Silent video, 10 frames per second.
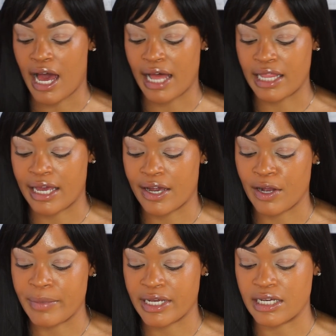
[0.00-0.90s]
I like
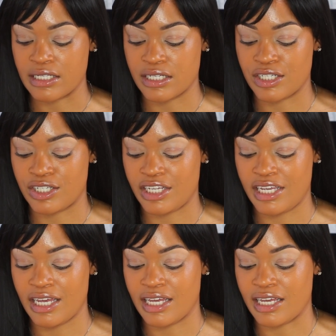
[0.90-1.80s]
her because she
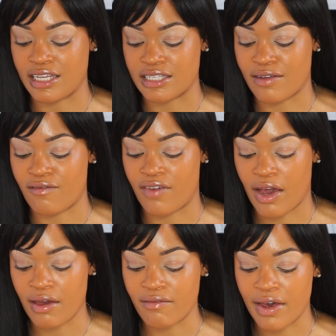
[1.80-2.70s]
is
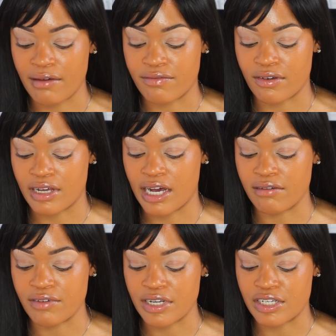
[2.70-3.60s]
very, very full
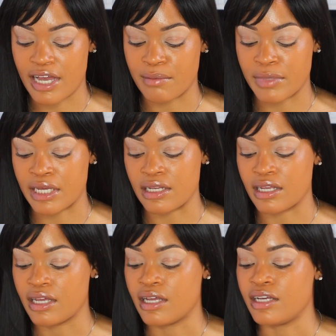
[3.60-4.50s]
coverage. I mean,
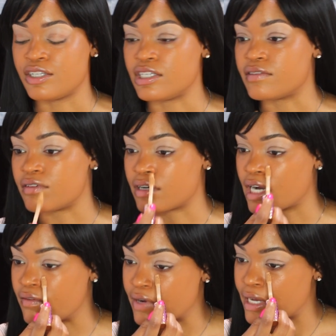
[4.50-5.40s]
she's full
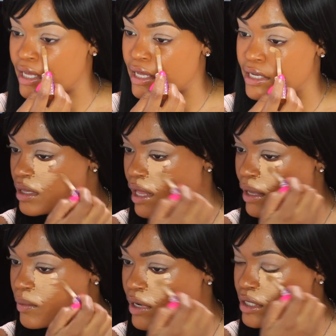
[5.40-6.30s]
coverage.
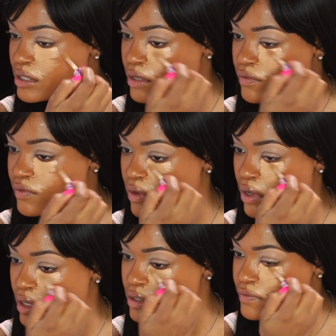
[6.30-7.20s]
Like, when I tell you
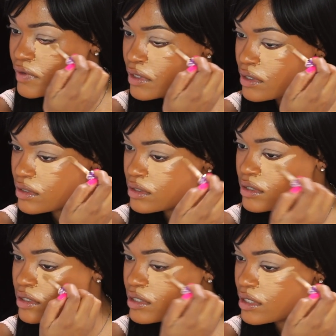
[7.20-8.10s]
flawless finish,
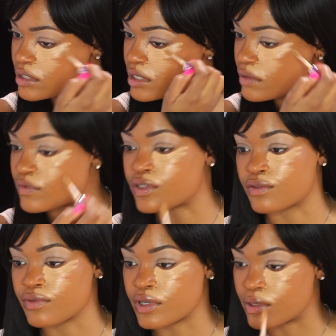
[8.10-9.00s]
sis comes
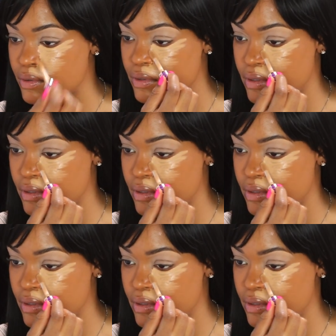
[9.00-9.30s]
through.